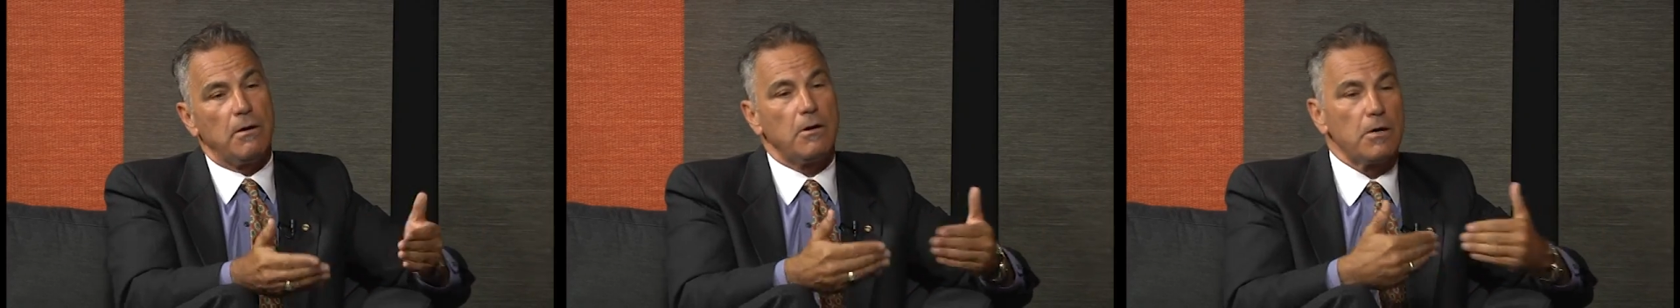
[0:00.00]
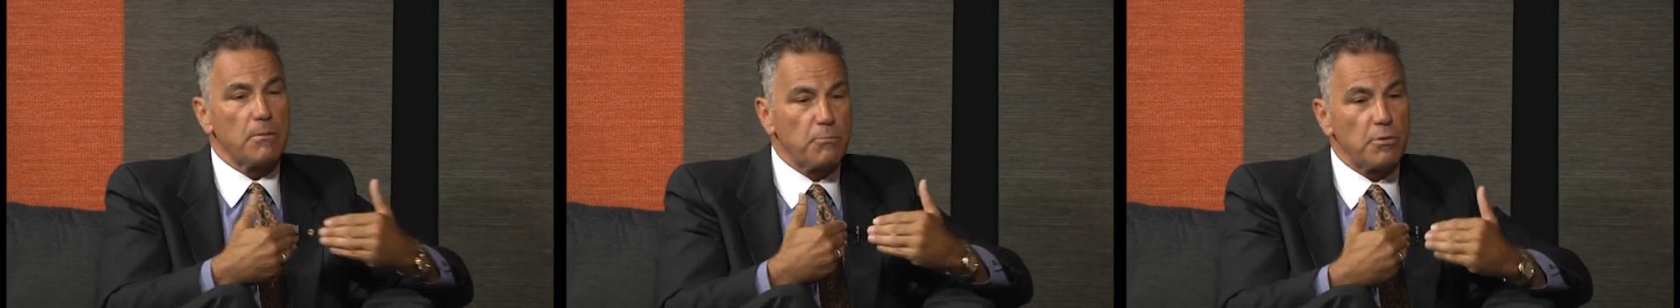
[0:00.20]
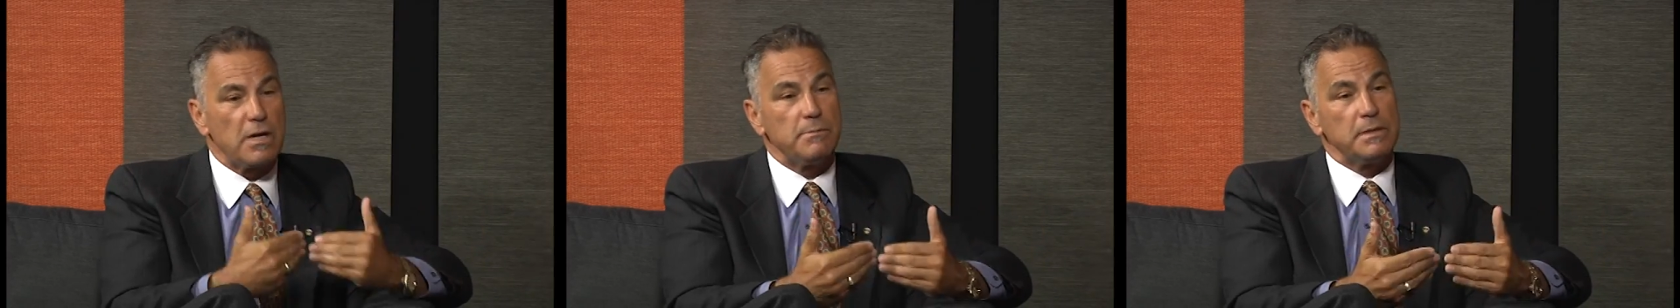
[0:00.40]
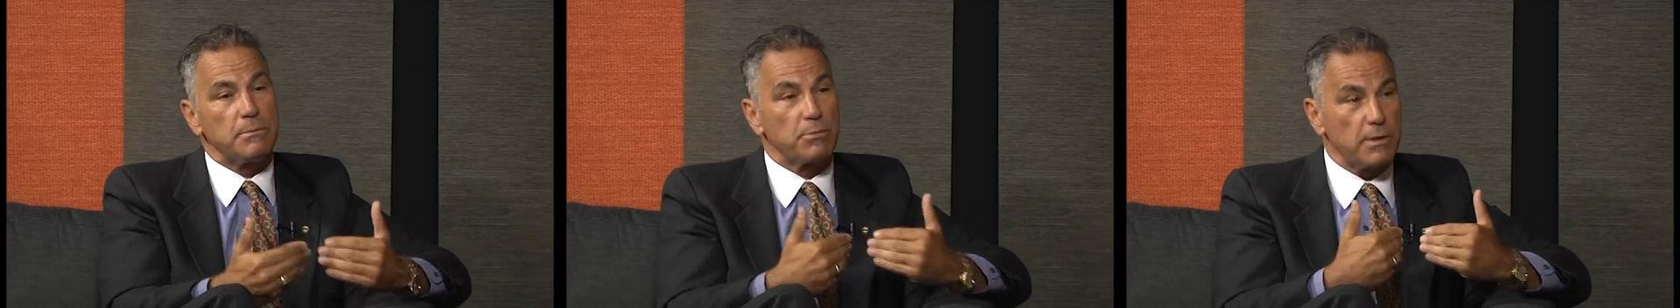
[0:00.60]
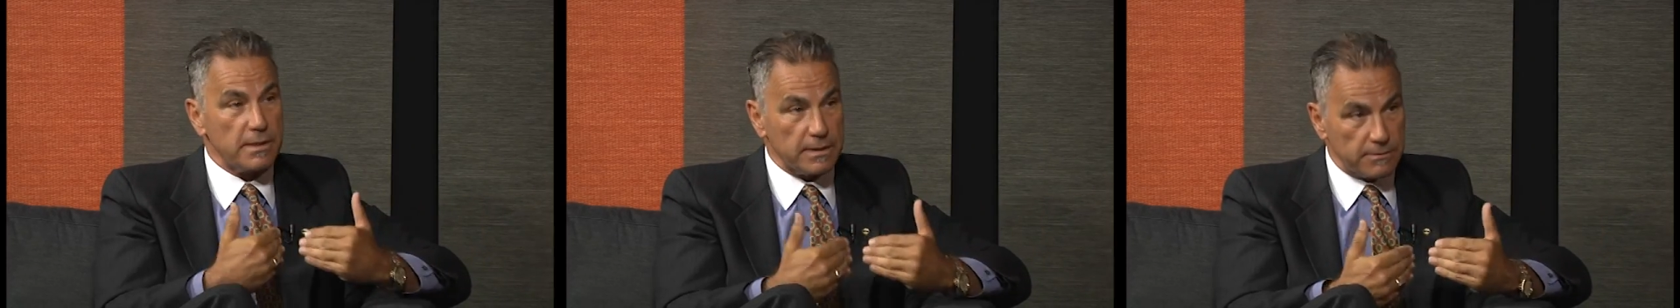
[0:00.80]
Our primary
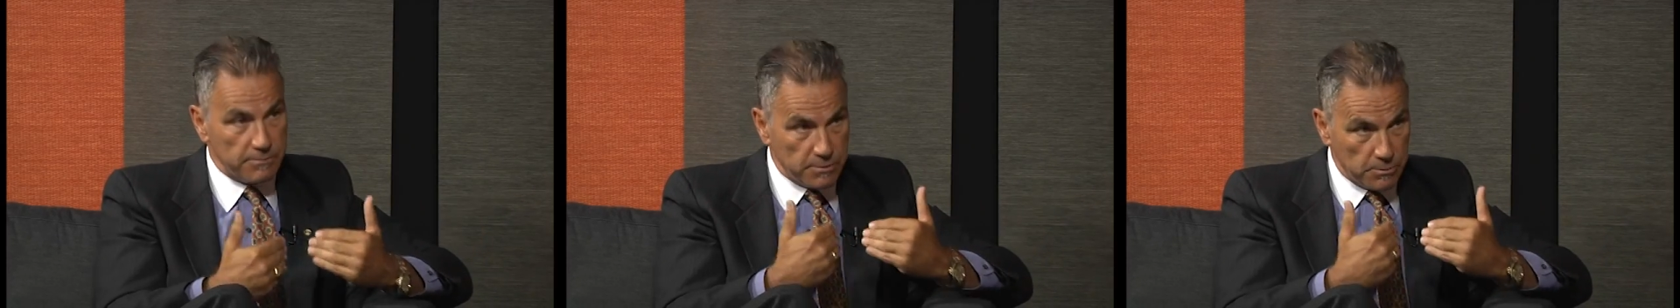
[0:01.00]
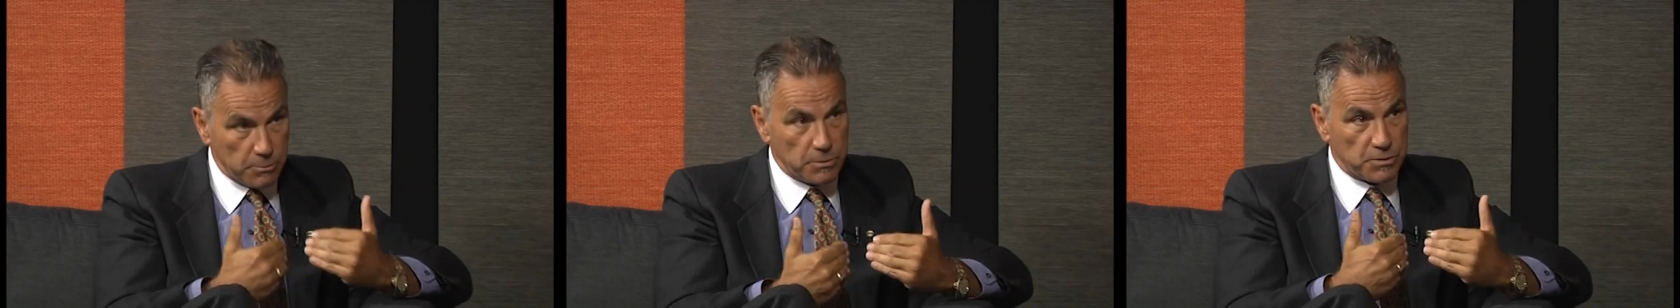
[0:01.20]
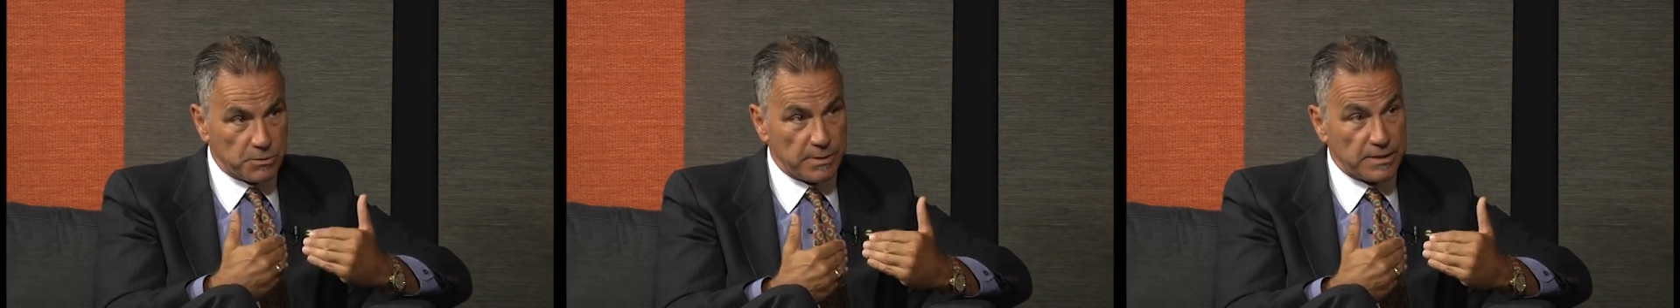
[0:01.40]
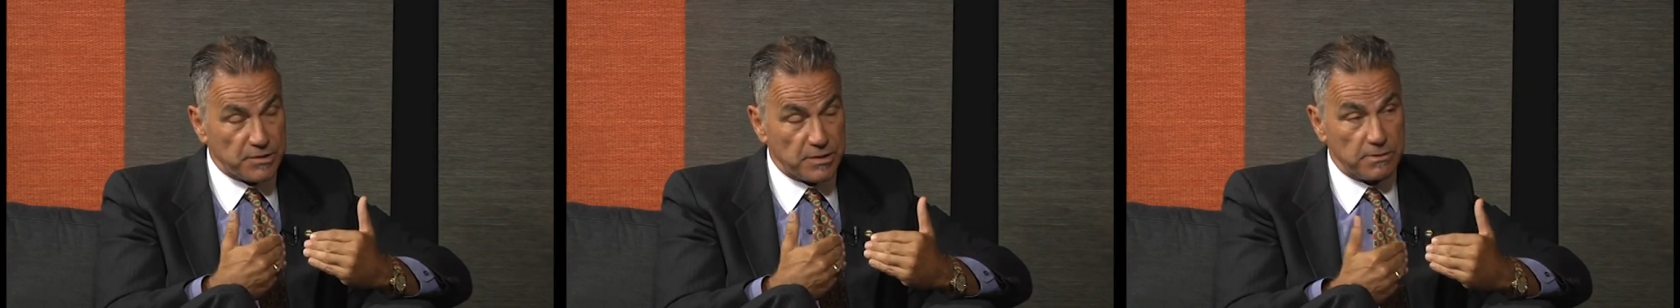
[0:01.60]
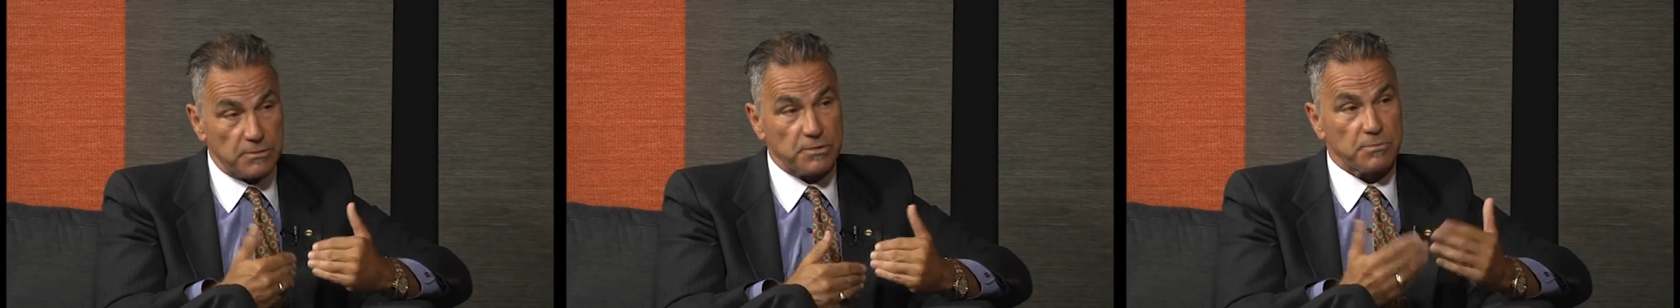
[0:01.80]
product for the World Trade
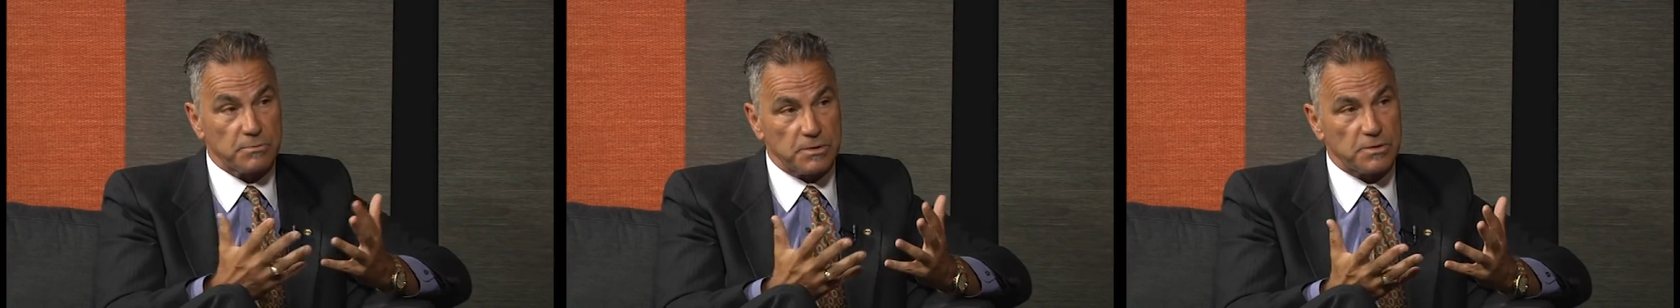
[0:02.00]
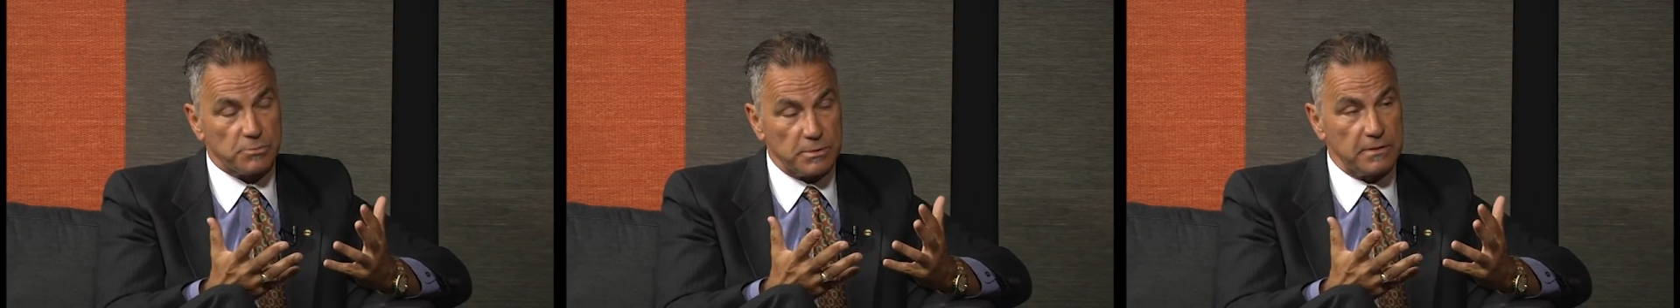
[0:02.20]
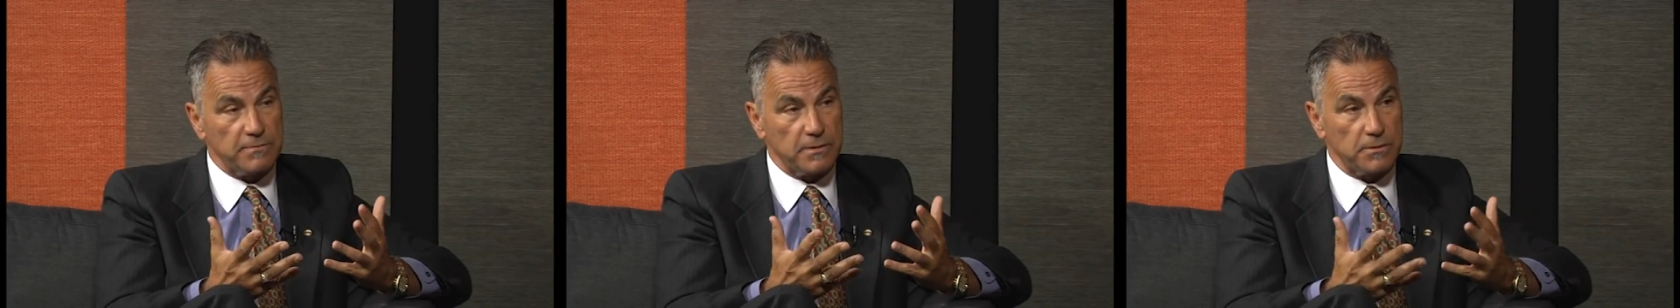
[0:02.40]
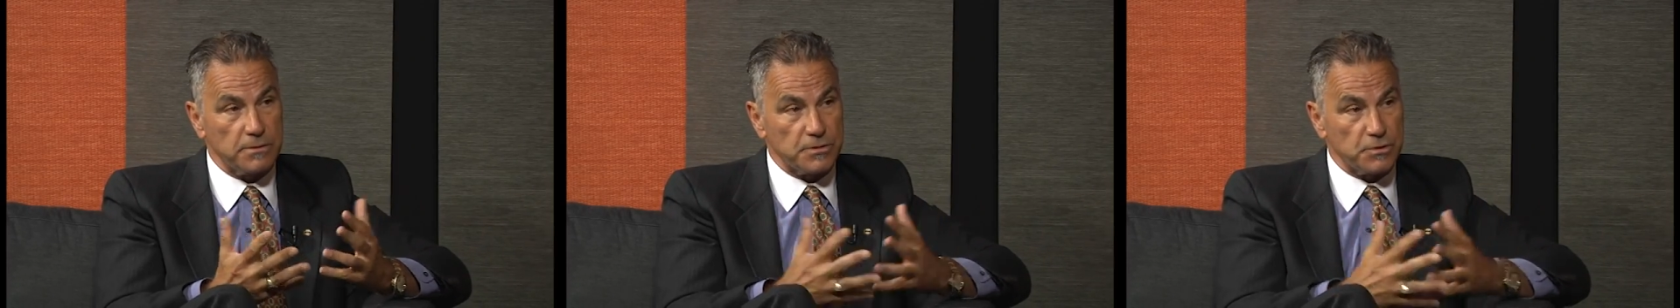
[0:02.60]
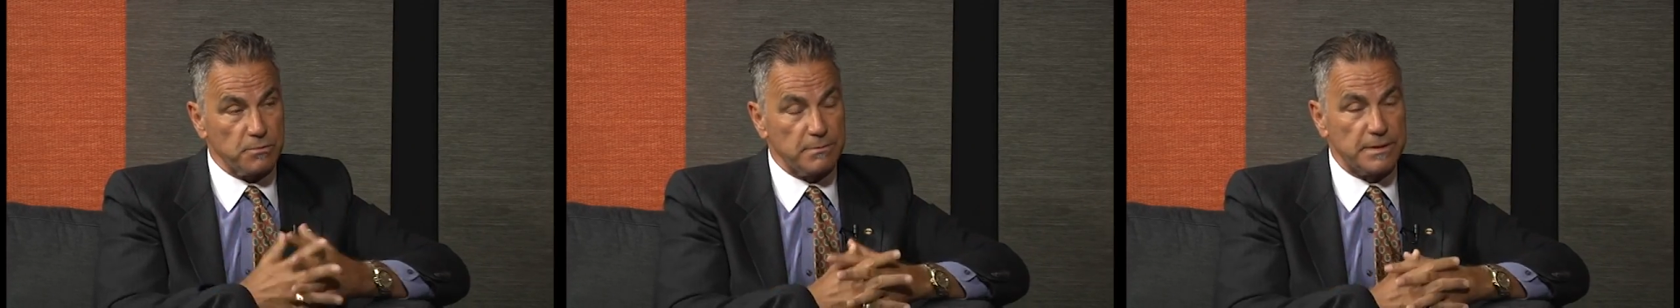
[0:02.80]
Center is threefold,
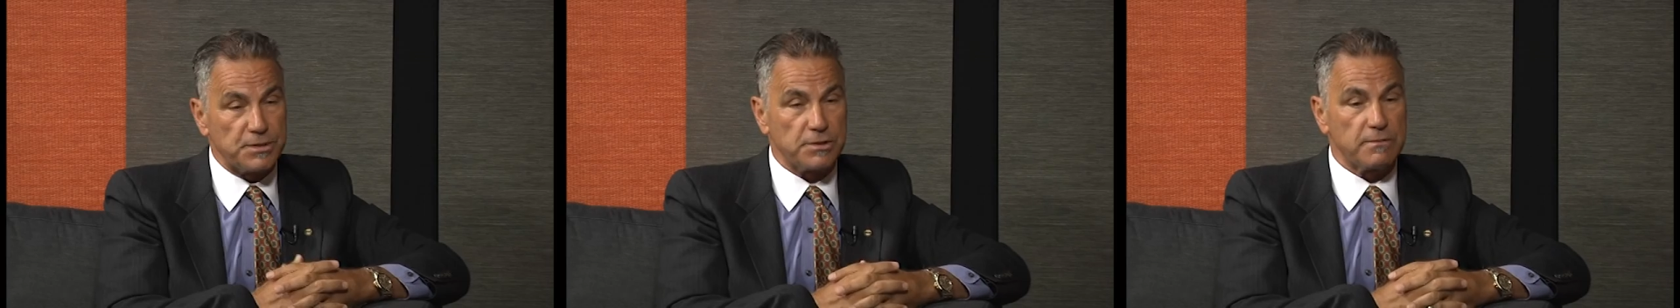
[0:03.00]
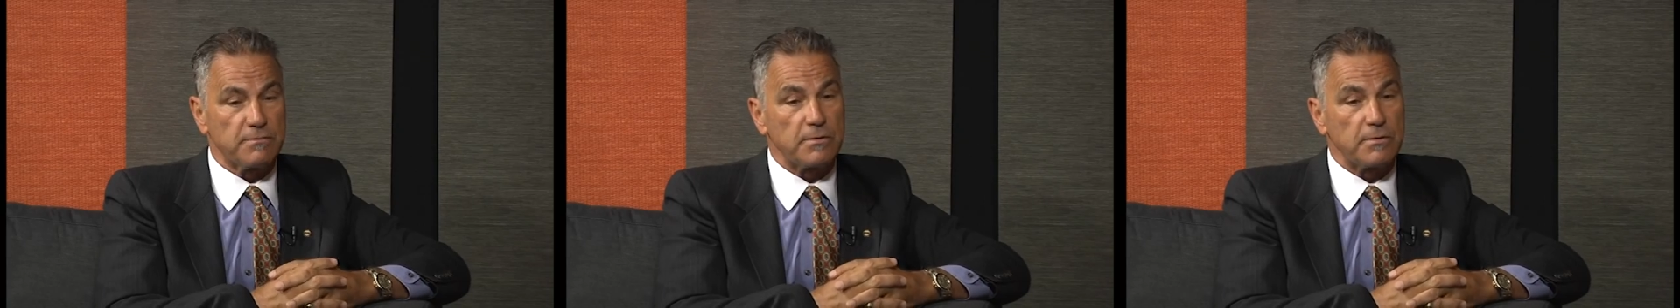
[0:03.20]
as you mentioned.